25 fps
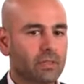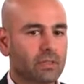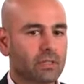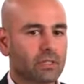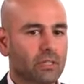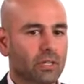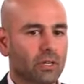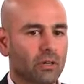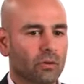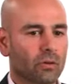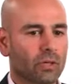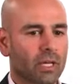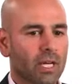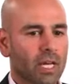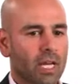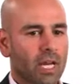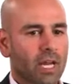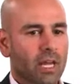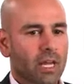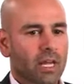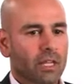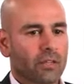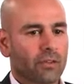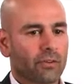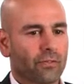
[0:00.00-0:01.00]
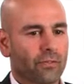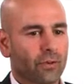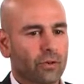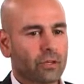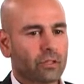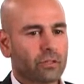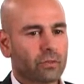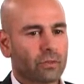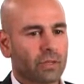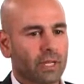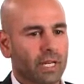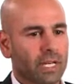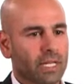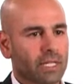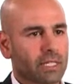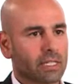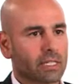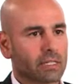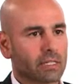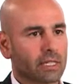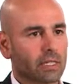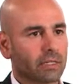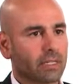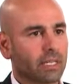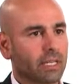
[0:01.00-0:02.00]
So the first one
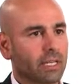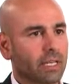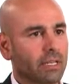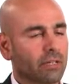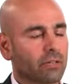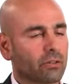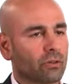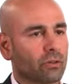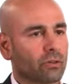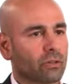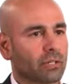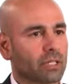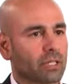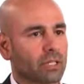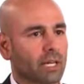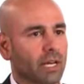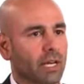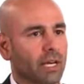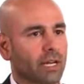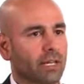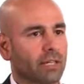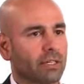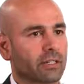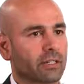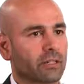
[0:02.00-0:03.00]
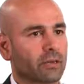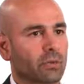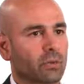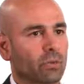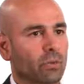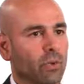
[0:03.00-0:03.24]
is that they need to understand